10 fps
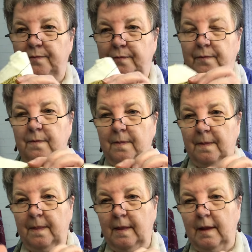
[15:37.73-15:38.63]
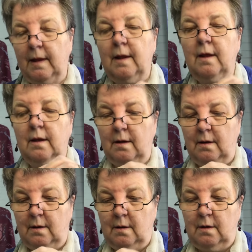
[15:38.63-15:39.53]

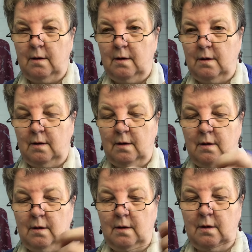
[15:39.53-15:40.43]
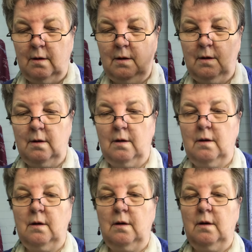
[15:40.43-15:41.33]

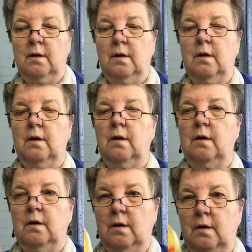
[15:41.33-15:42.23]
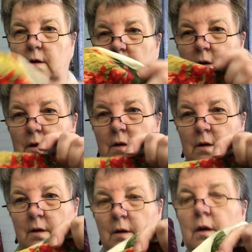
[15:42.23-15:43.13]

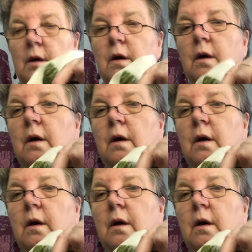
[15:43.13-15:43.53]
Nothing is said.